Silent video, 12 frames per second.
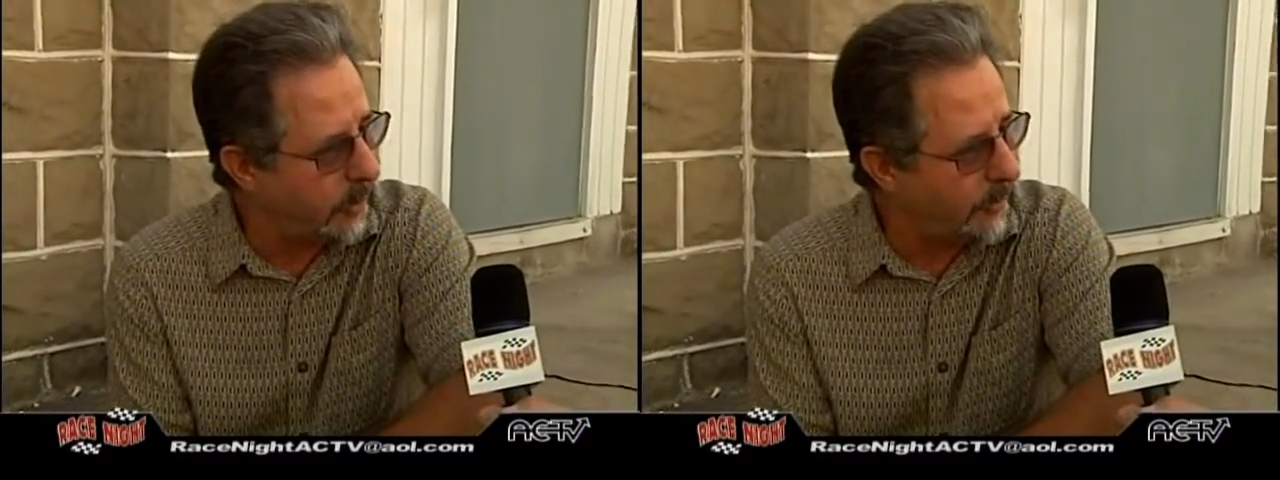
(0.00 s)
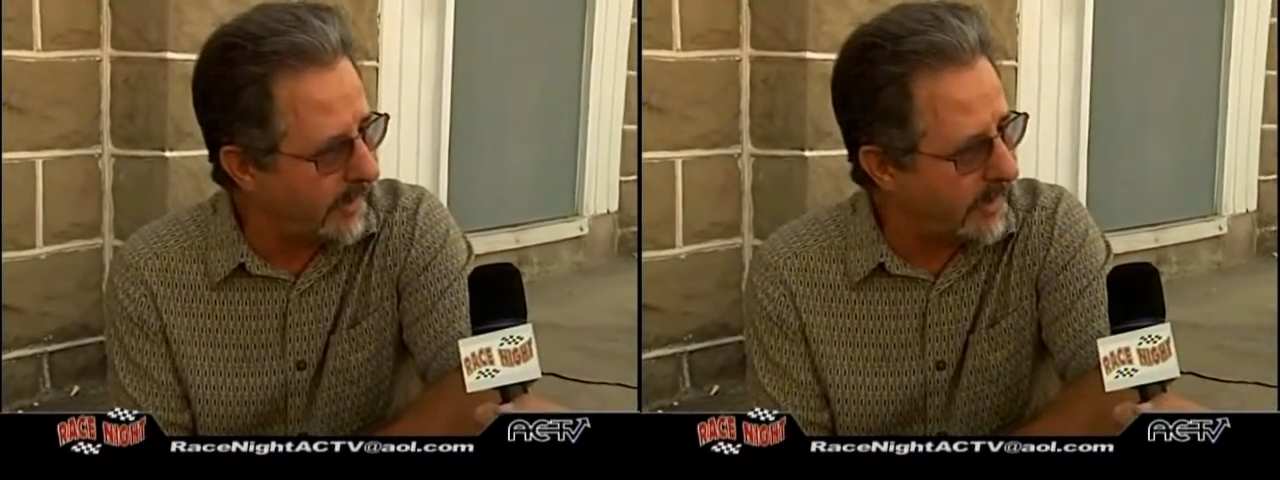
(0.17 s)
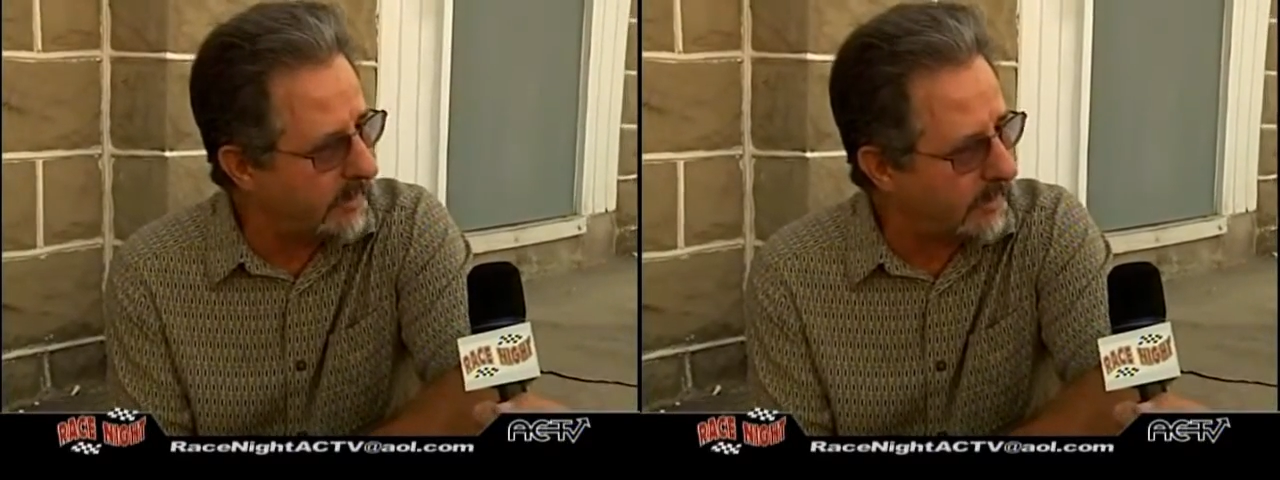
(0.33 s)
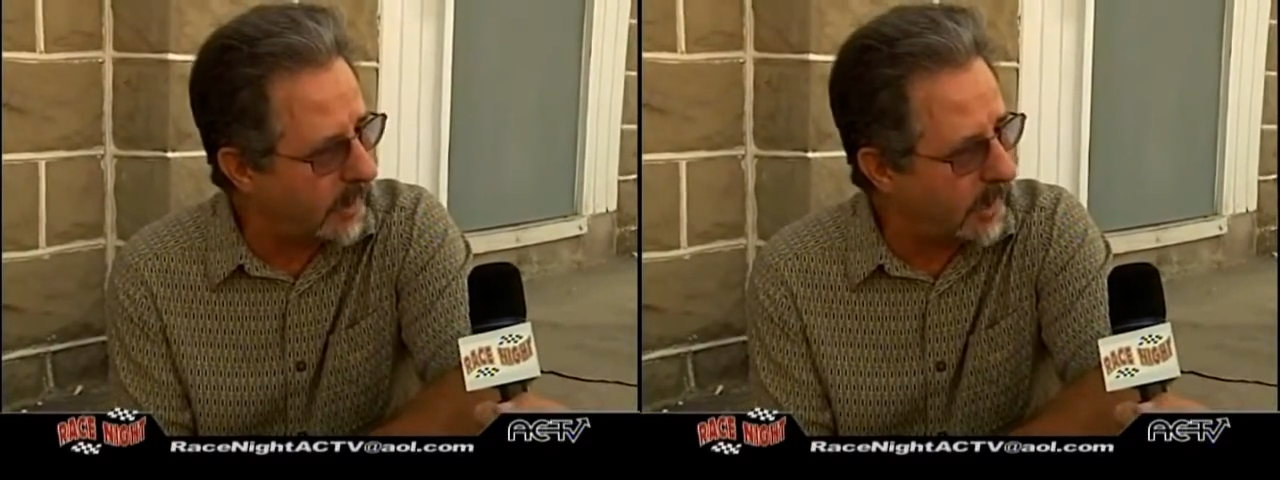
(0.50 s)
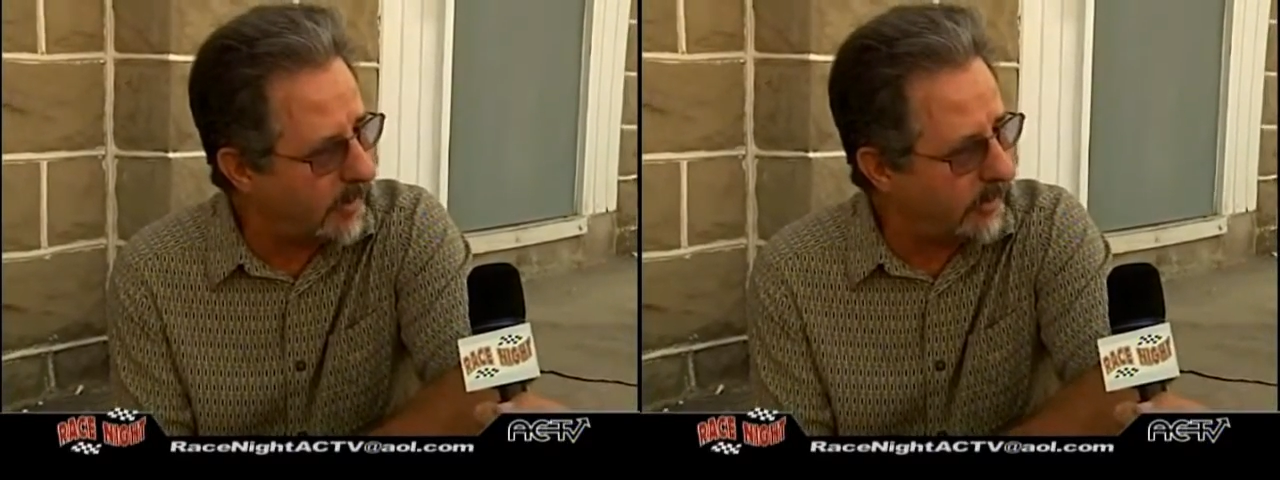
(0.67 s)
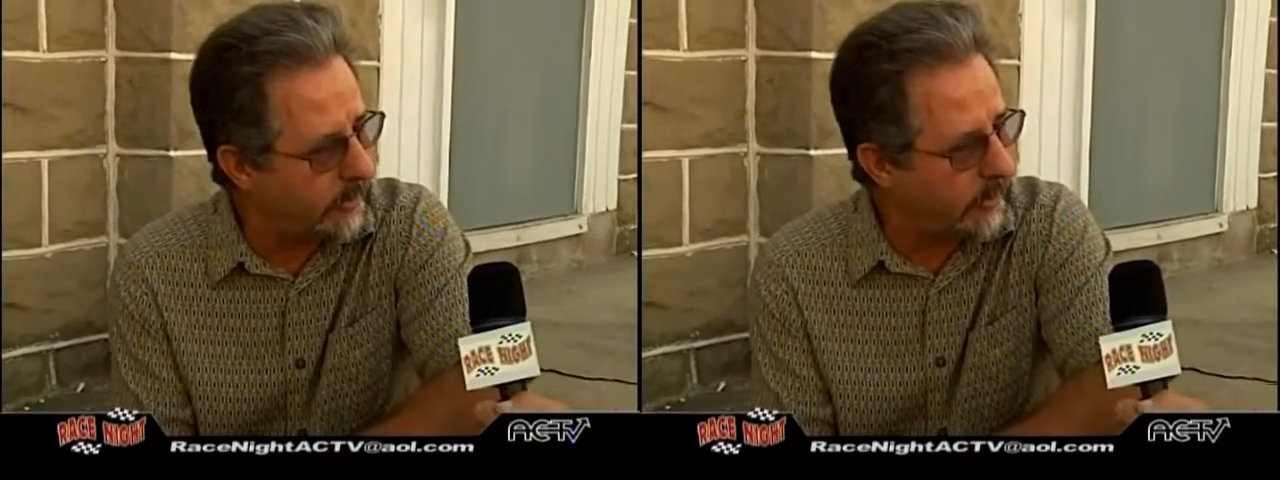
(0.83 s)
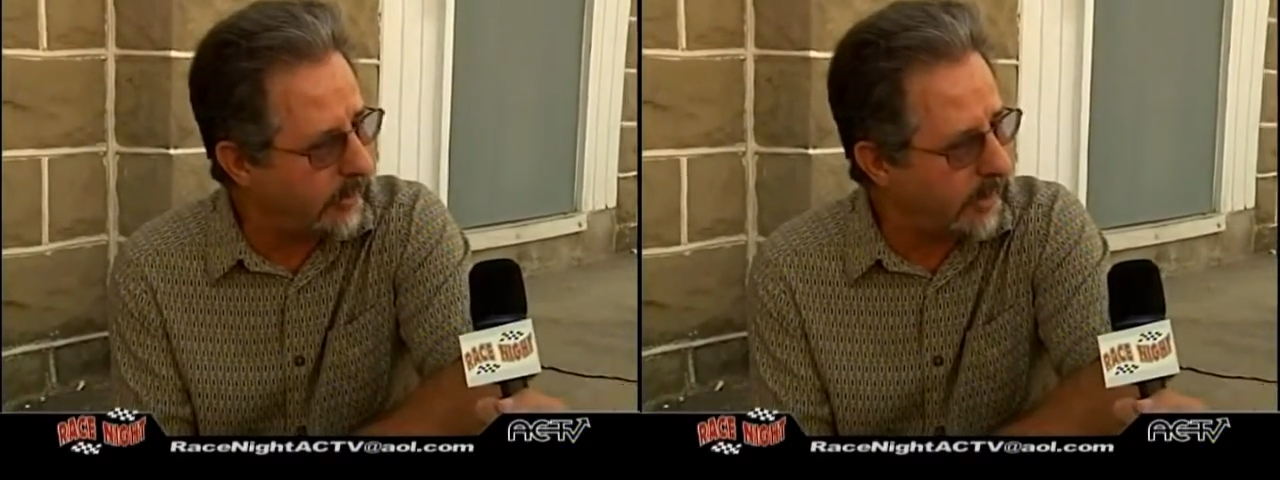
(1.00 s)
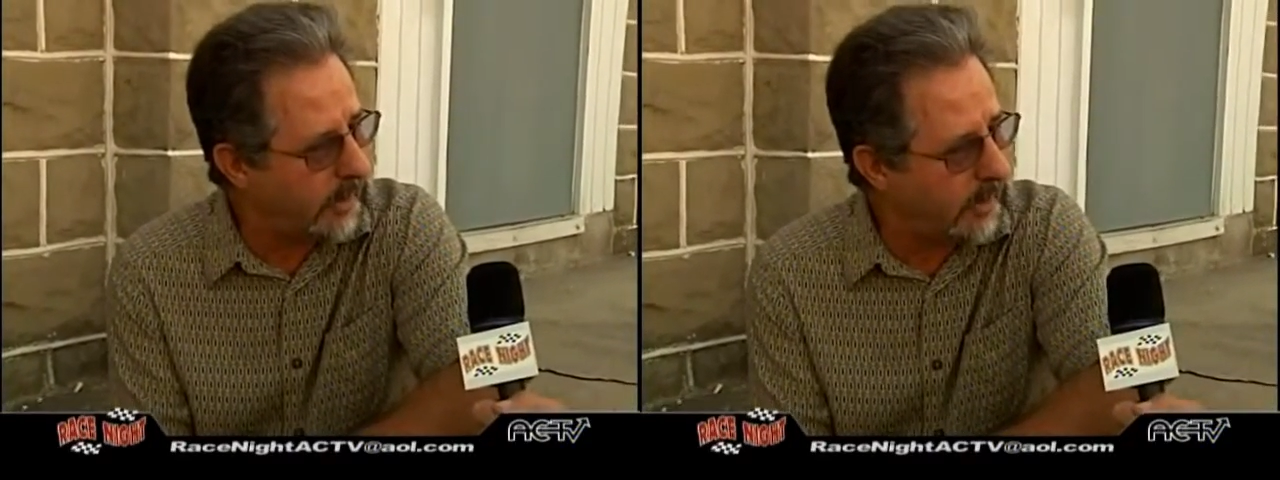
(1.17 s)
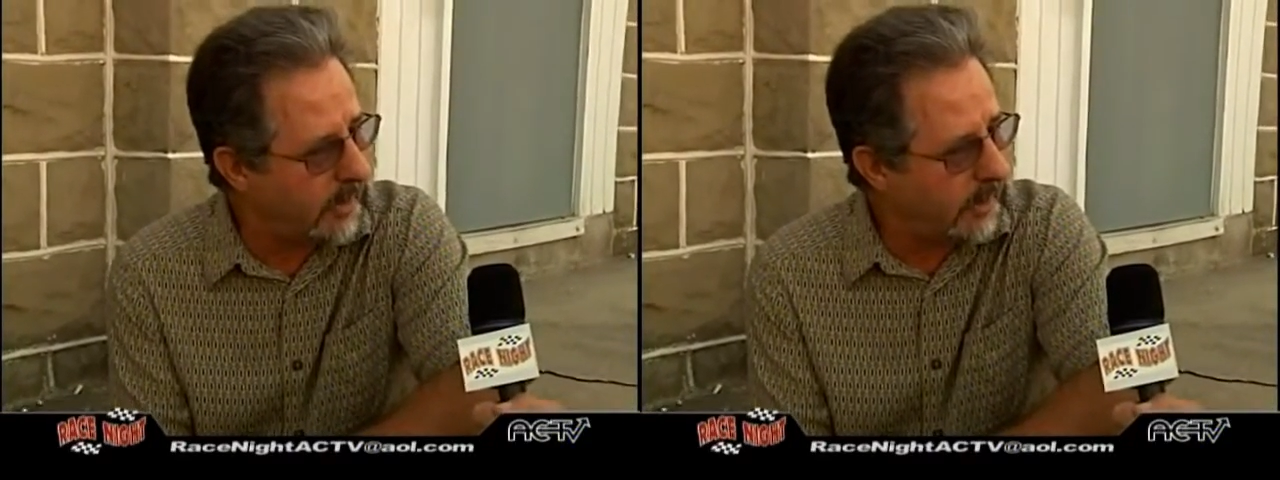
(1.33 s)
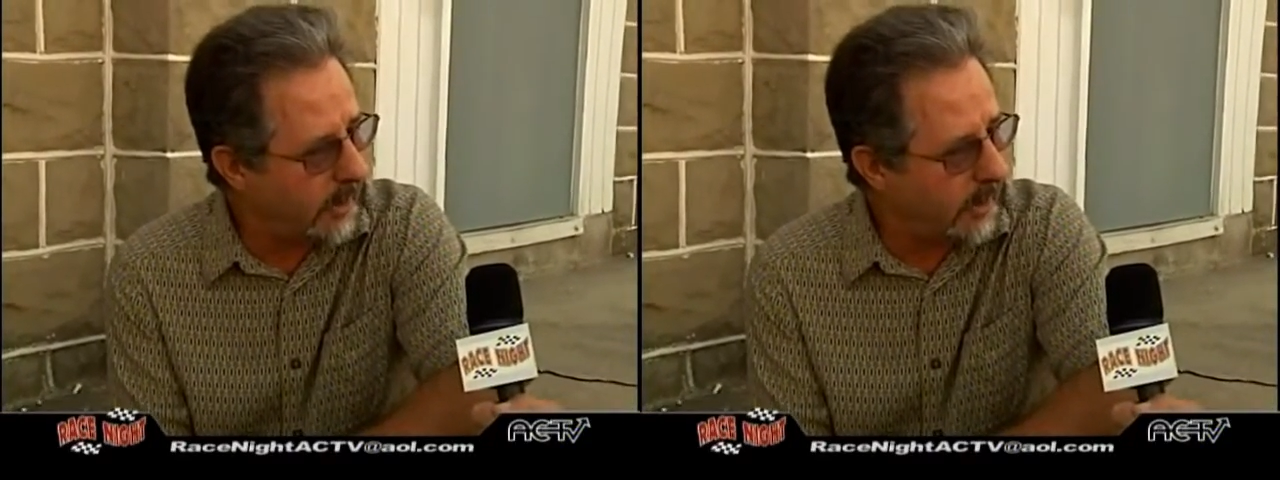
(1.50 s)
group at that time into a